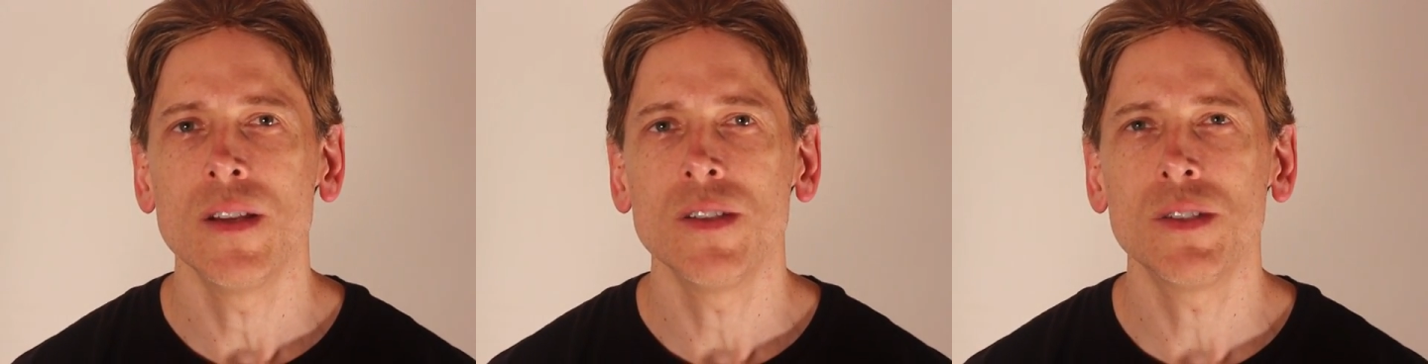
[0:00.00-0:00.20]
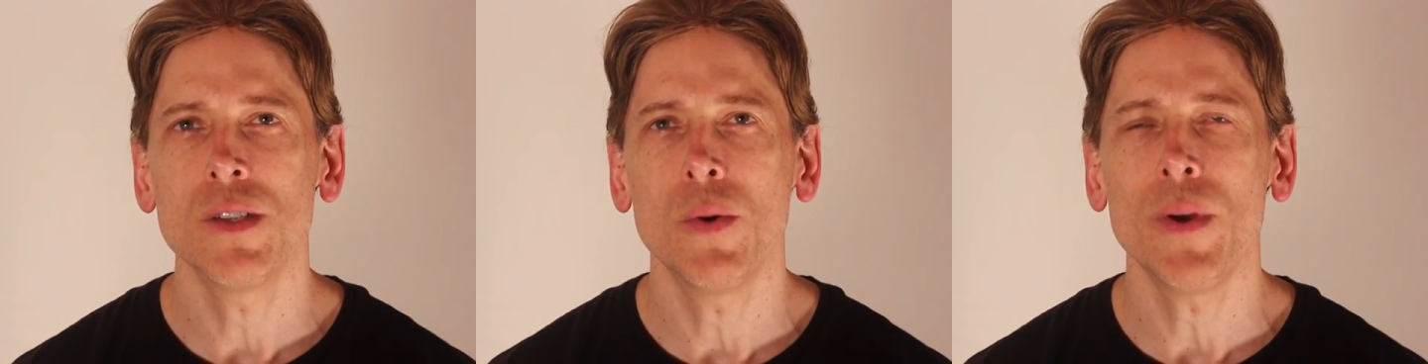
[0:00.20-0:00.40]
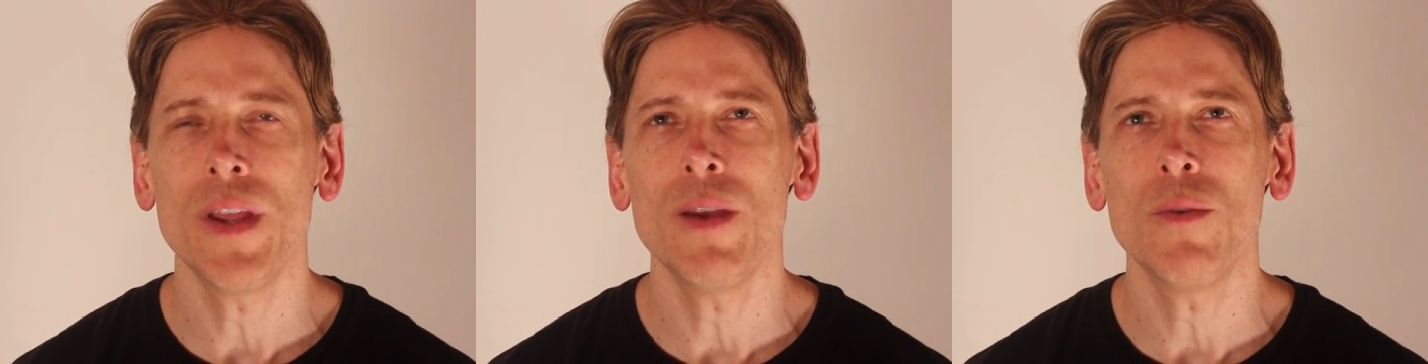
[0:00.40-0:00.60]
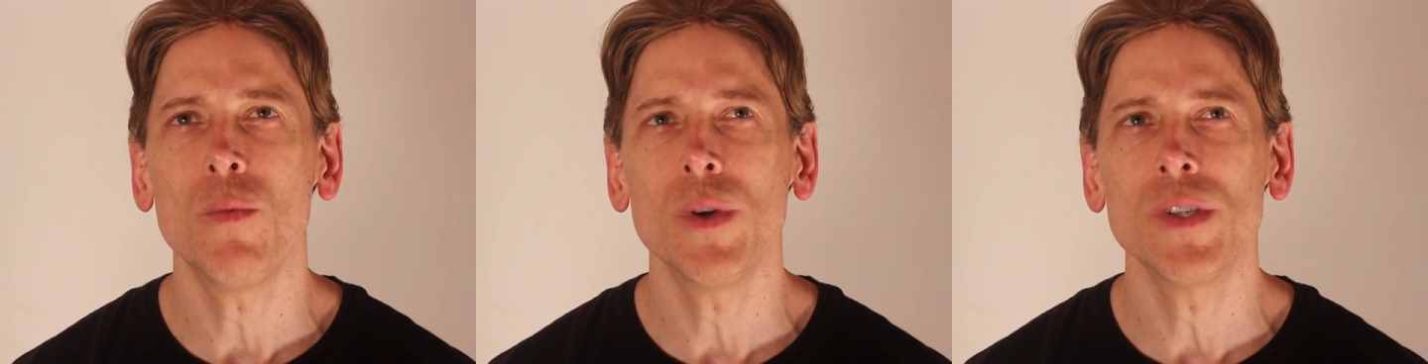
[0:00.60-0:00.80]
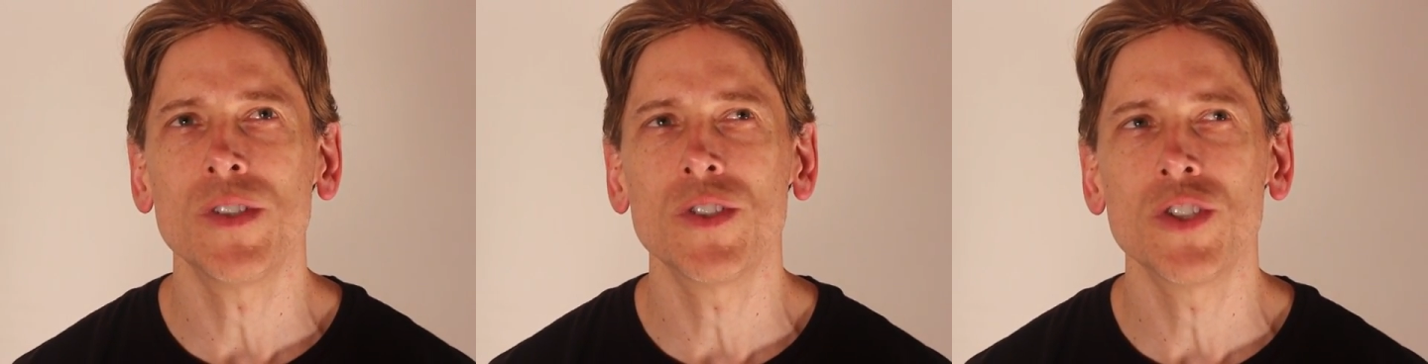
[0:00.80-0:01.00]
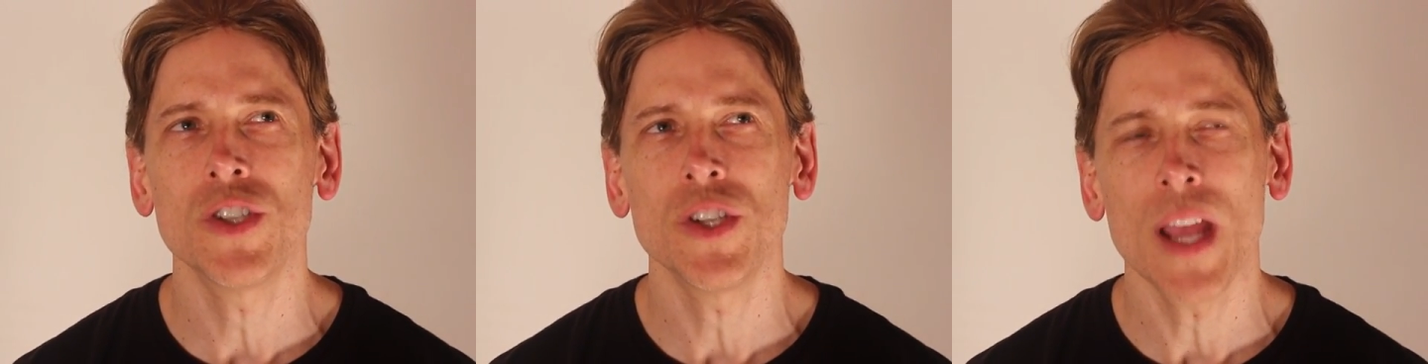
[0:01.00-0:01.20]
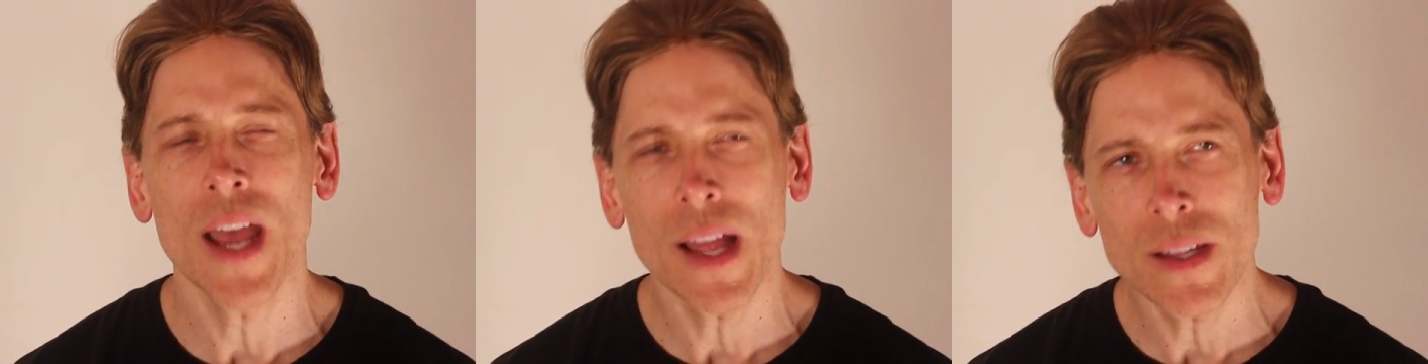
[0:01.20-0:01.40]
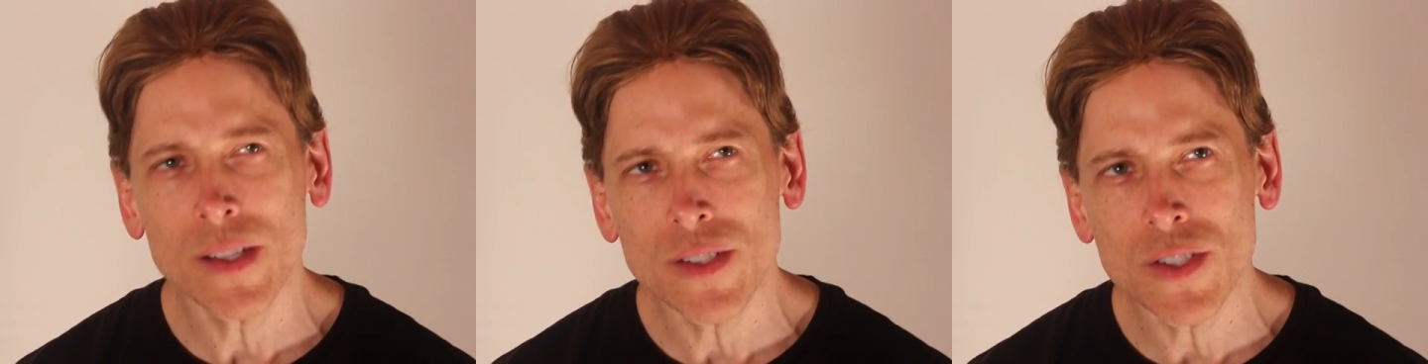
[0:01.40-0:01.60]
So it was
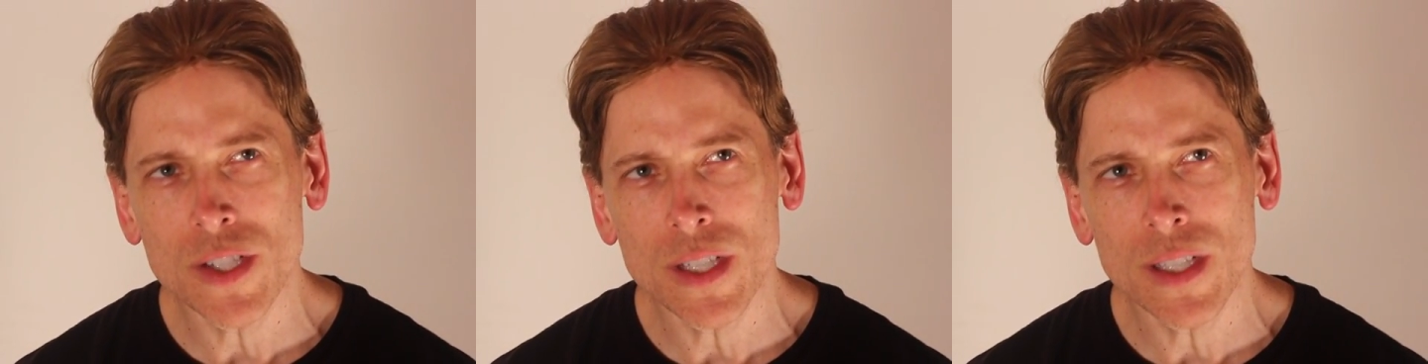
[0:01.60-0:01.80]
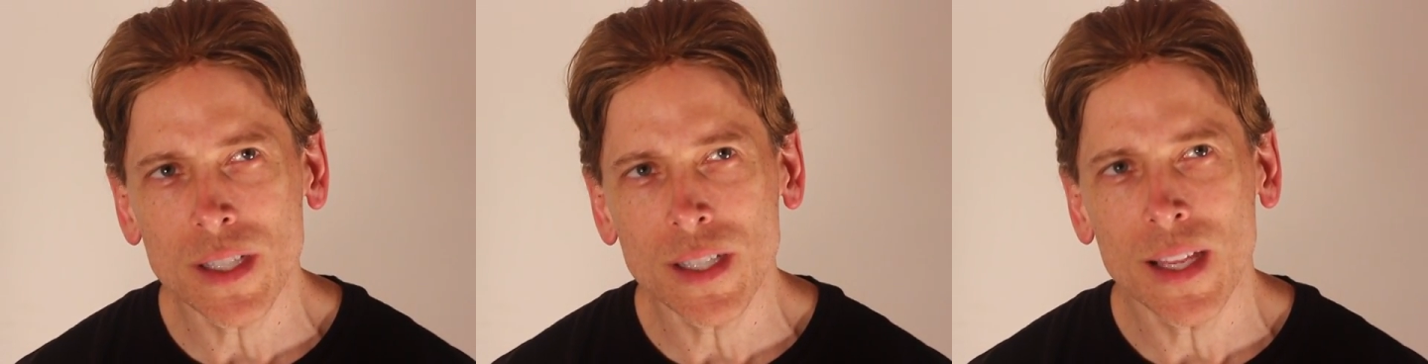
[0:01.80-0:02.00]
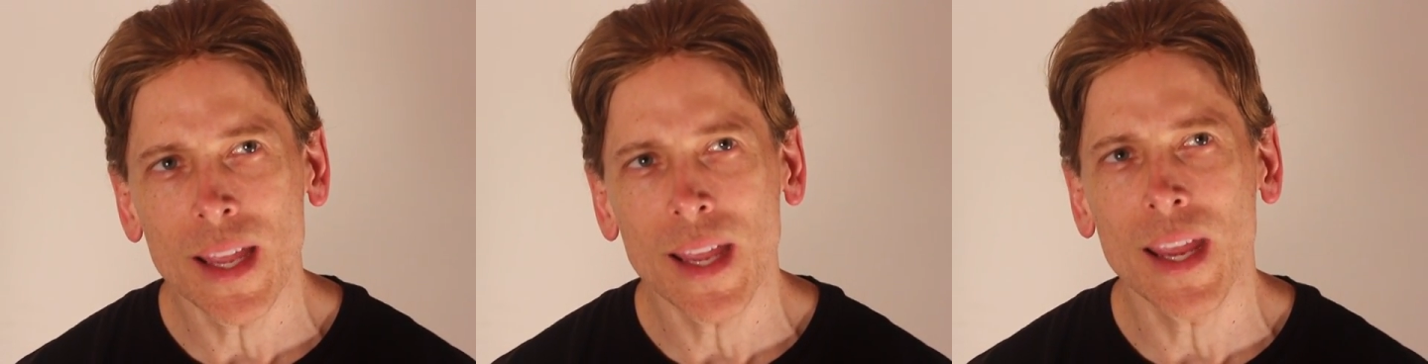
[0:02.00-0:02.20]
challenging